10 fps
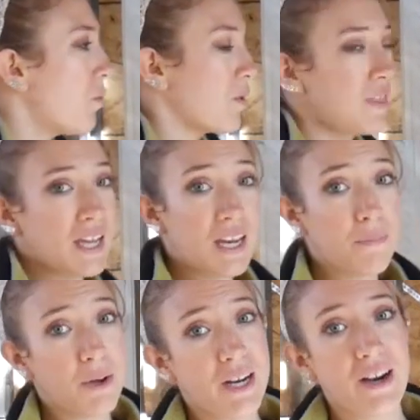We're thinking
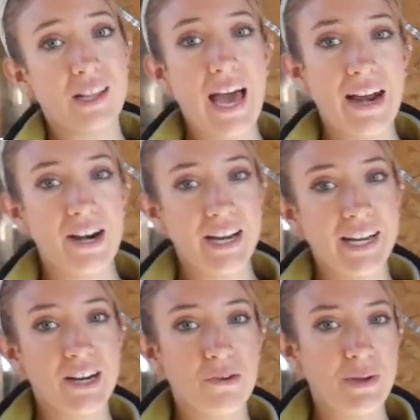of putting our ladder
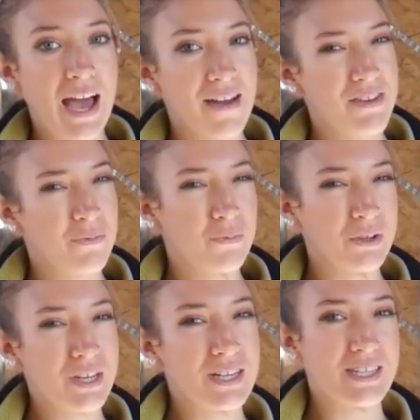here. We haven't
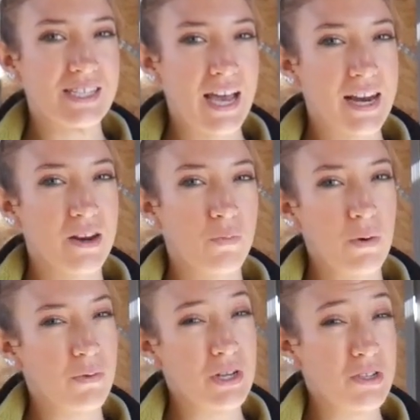really decided
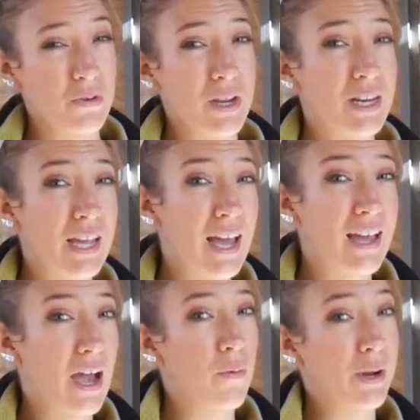what we're doing
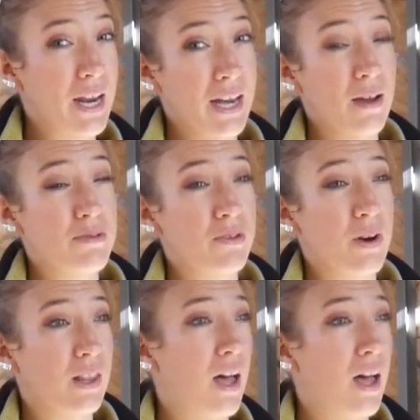yet, how we're getting up to our